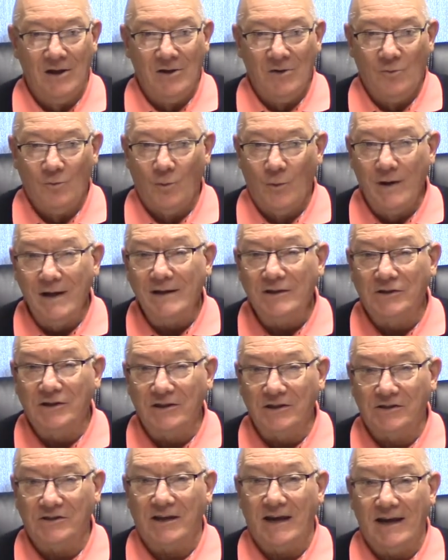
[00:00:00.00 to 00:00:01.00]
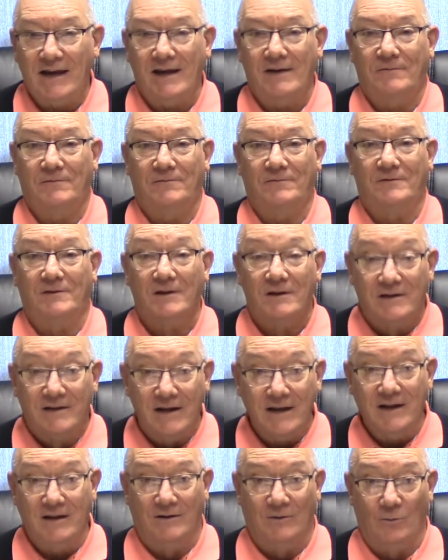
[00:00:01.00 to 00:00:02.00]
we just have to
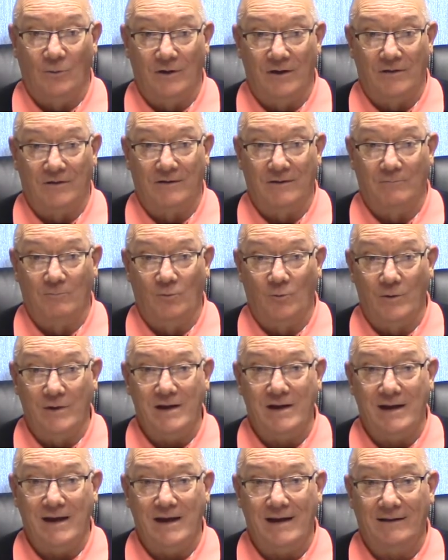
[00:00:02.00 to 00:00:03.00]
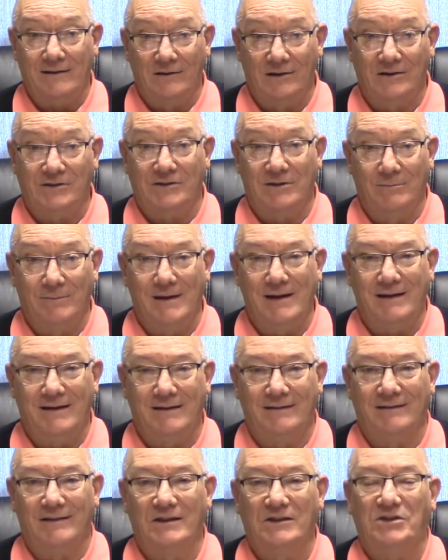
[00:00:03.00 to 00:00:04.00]
deal with them. We can't just
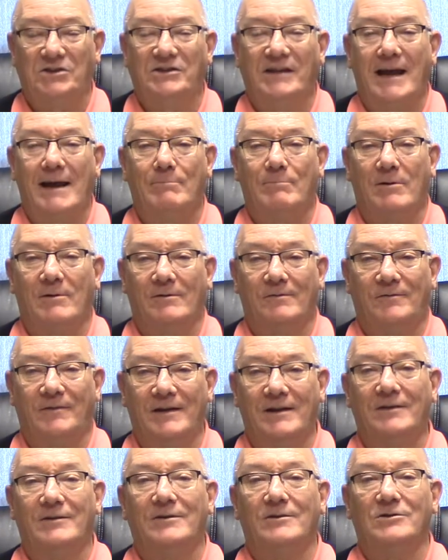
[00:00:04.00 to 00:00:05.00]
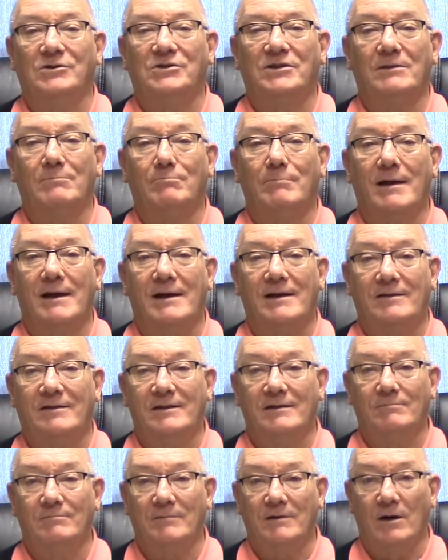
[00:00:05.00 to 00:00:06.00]
immediately snap our fingers and make
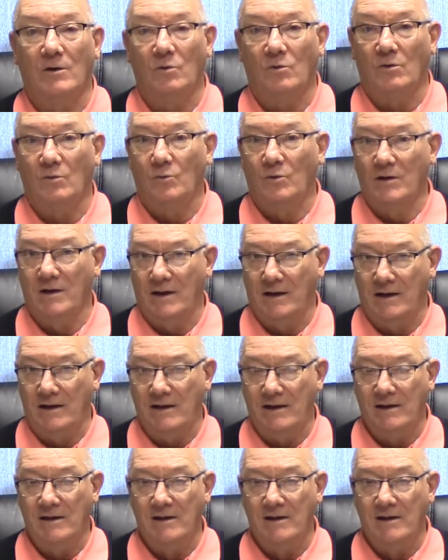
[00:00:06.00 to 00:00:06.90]
them go away.